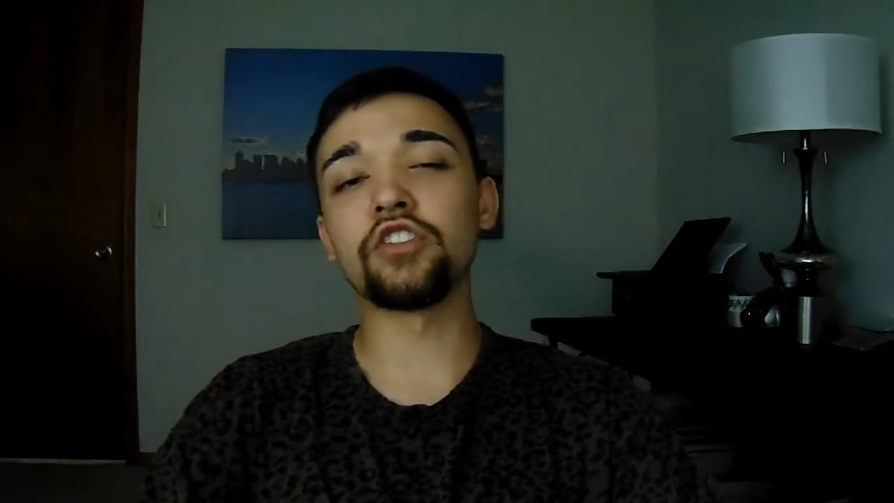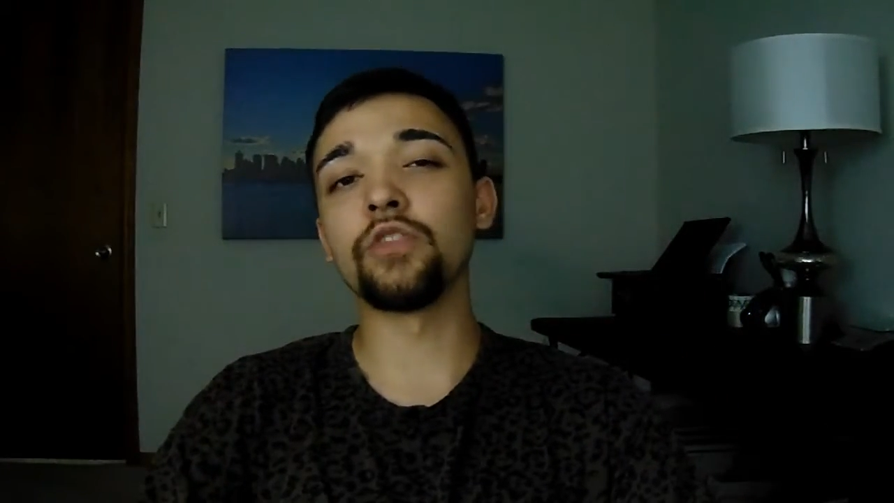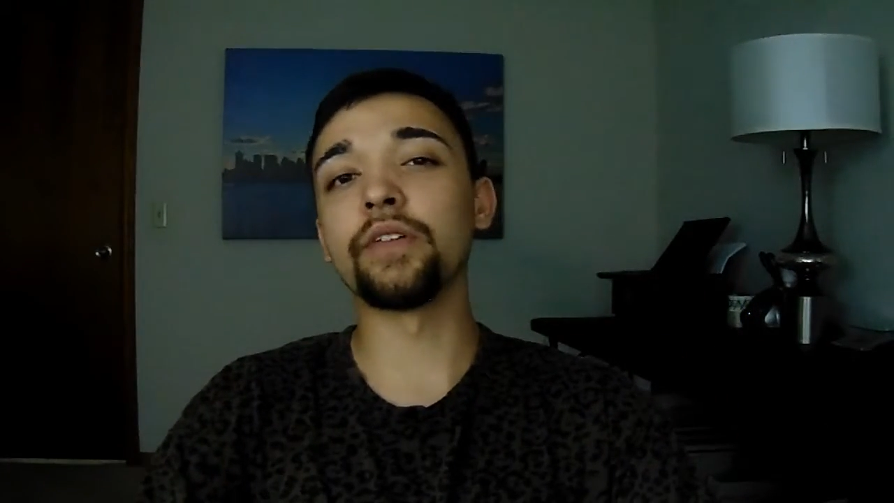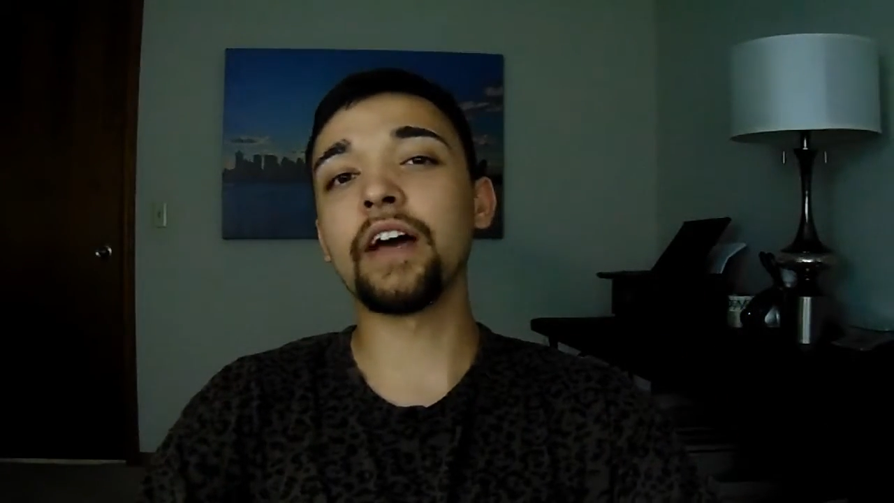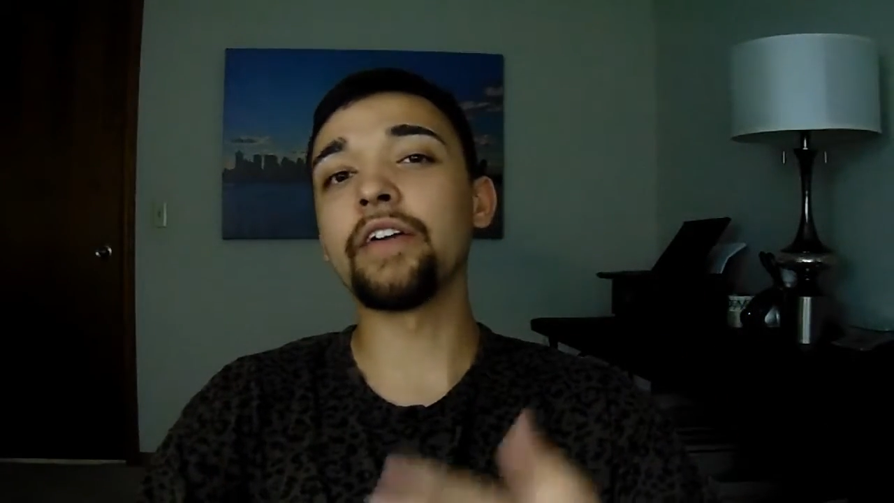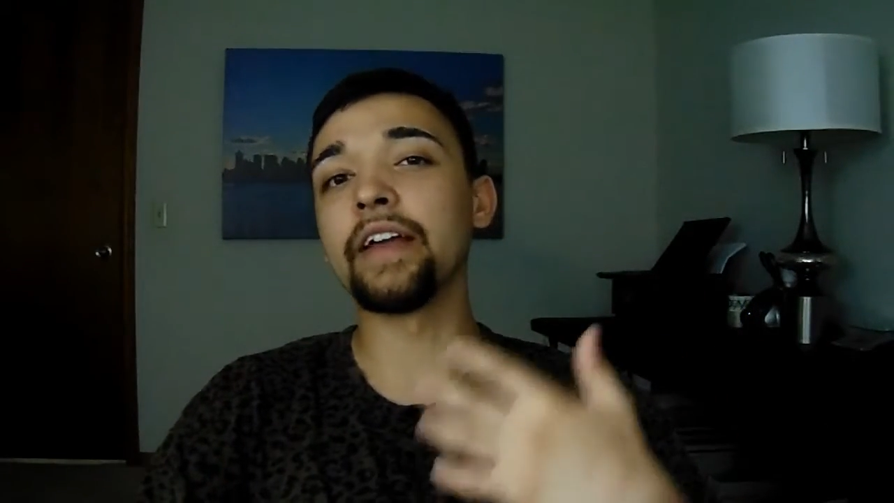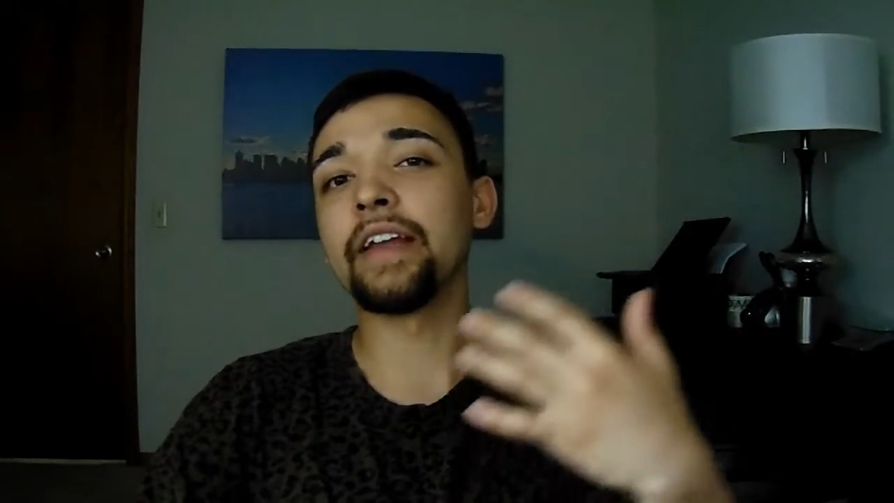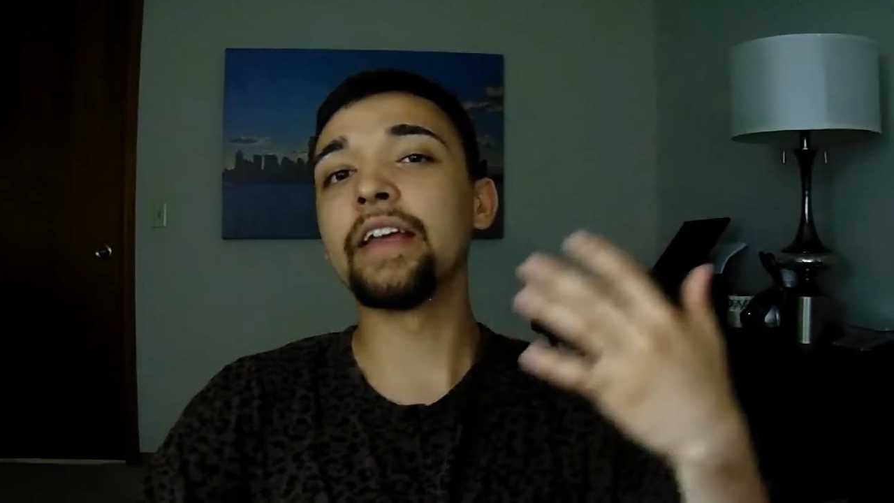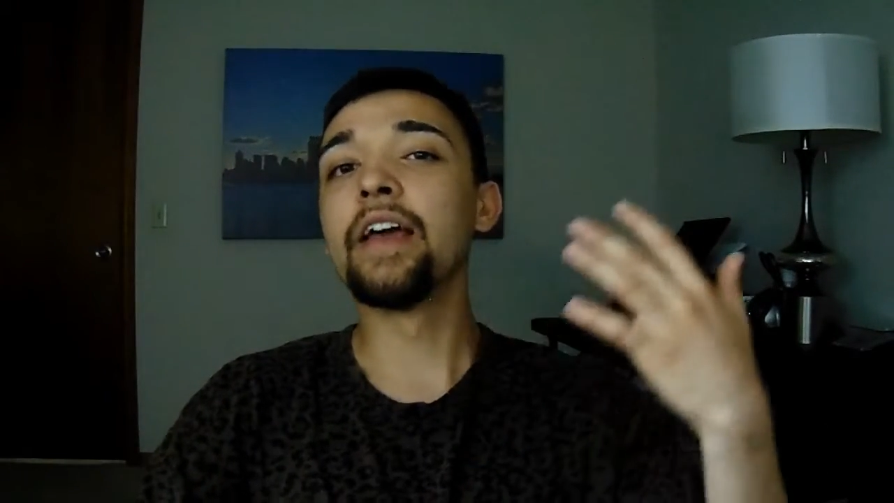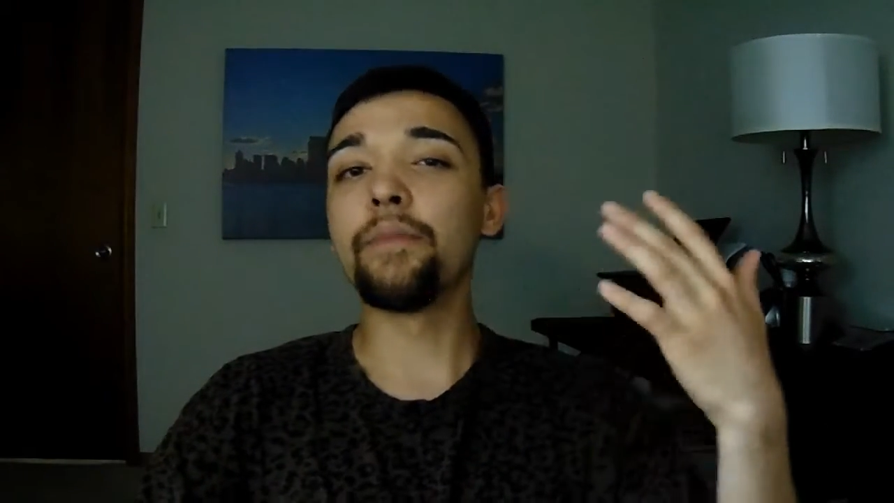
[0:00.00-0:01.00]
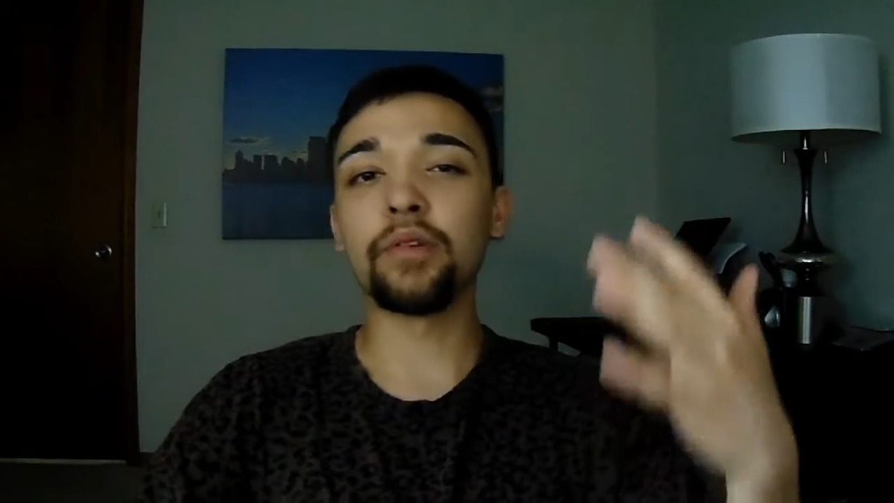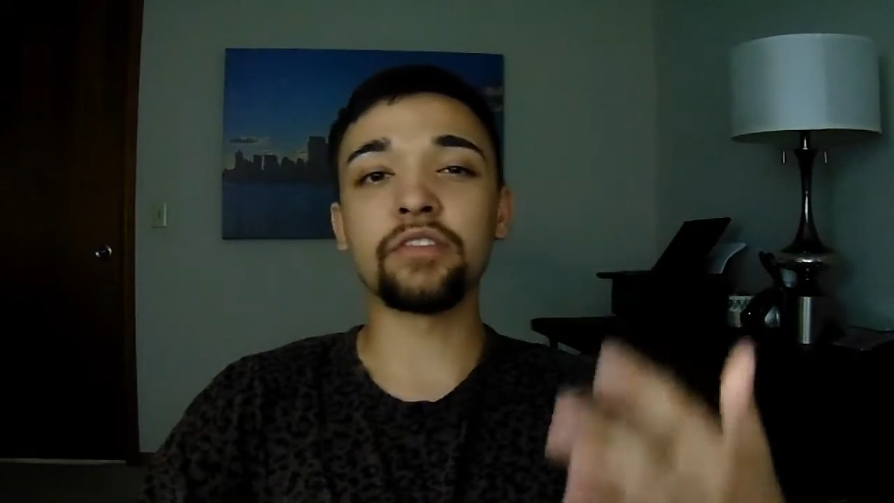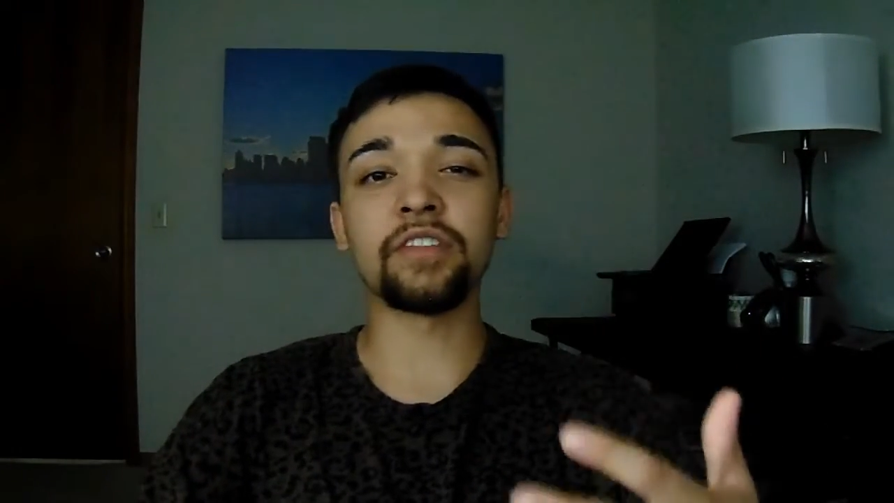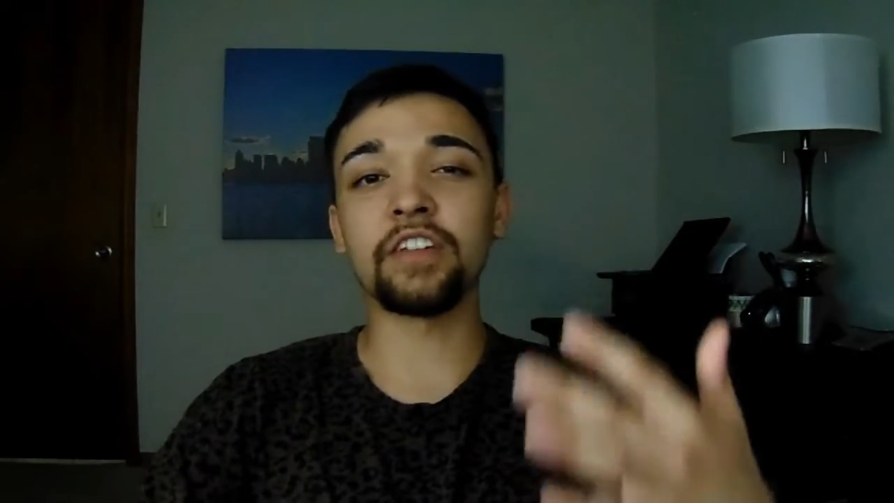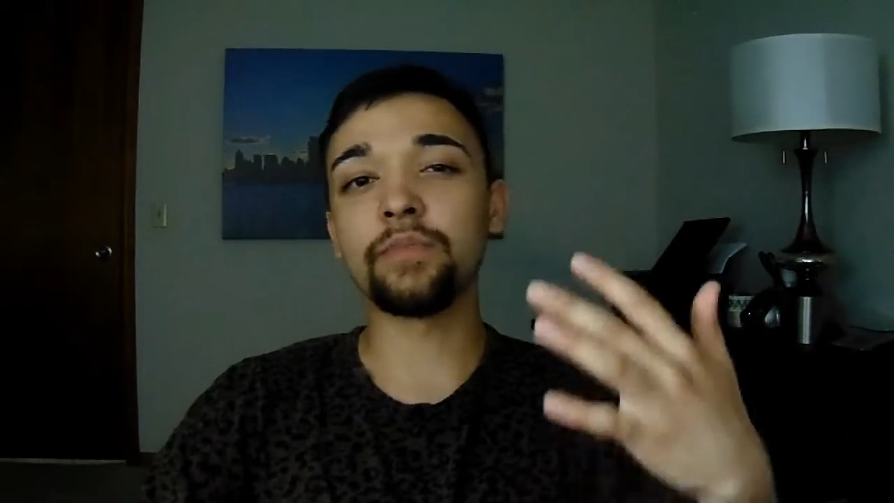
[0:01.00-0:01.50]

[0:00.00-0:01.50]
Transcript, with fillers: into without any business